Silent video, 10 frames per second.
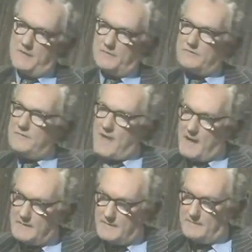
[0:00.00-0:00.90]
the
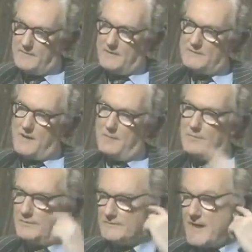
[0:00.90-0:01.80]
triviality of the
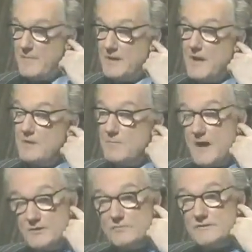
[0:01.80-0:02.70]
examples. I mean,
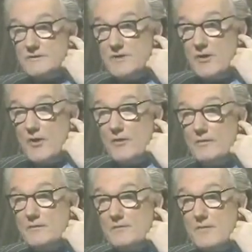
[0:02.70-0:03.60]
mind you, this has gone on
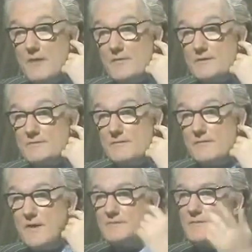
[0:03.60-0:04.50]
throughout the history of
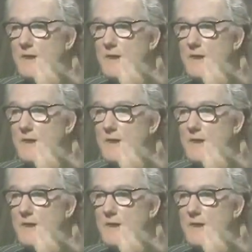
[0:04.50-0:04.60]
philosophy.